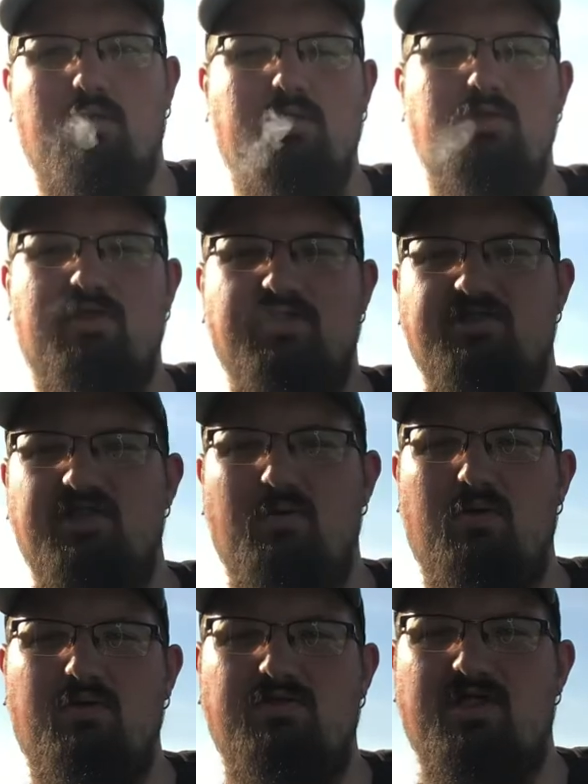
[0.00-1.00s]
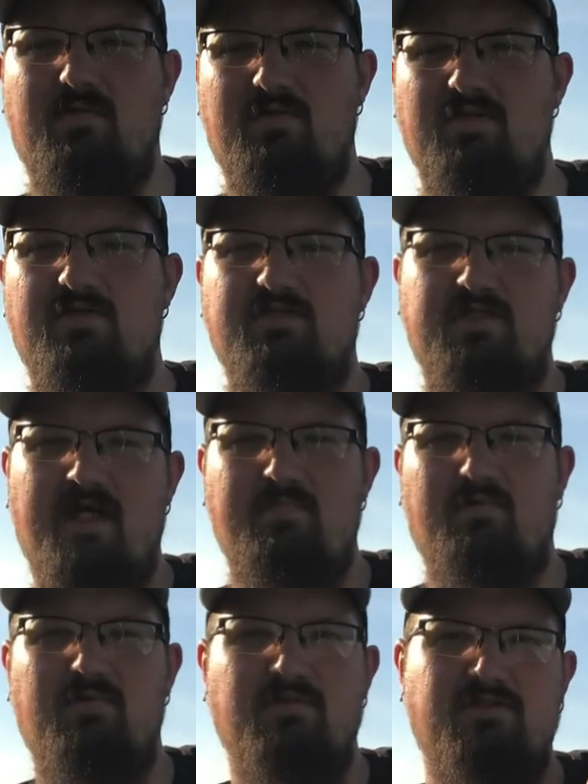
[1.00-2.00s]
you can see where some of the
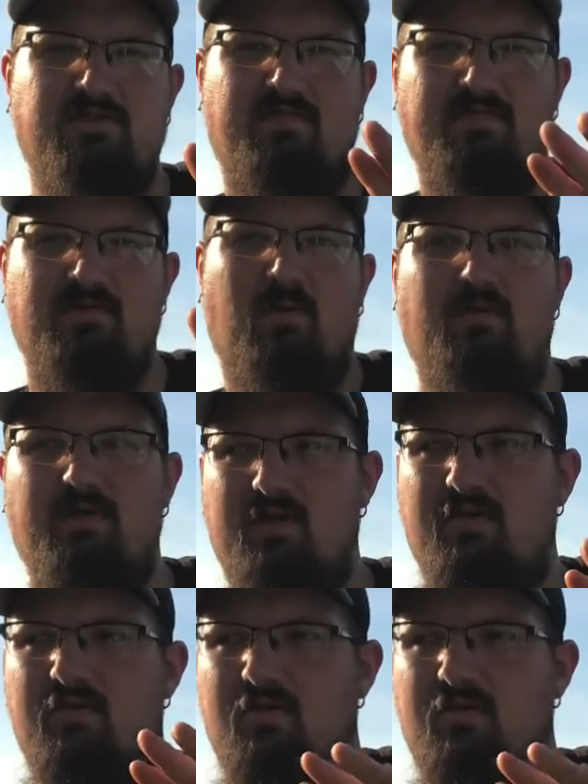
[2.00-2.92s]
staples and stuff that's holding